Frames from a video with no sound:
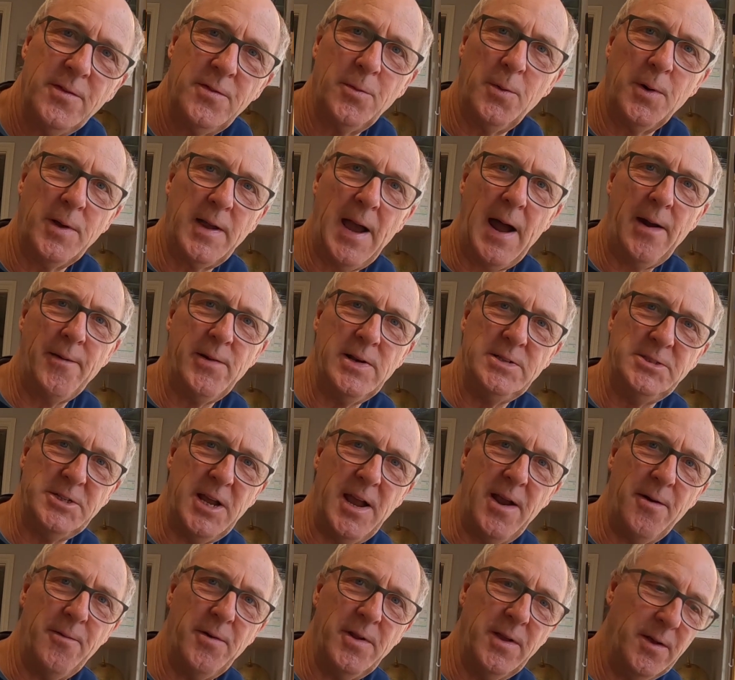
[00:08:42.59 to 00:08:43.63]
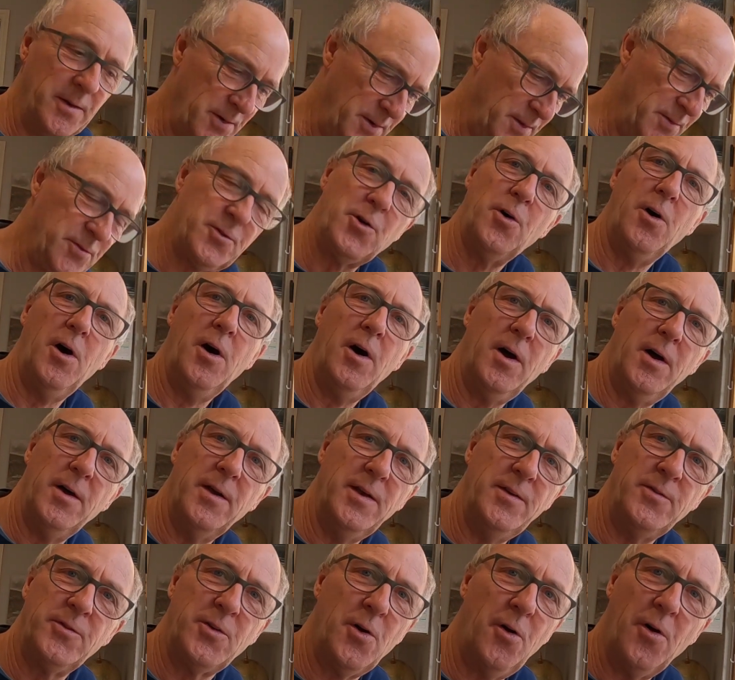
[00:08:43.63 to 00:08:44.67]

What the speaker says: to a garage area and he's got an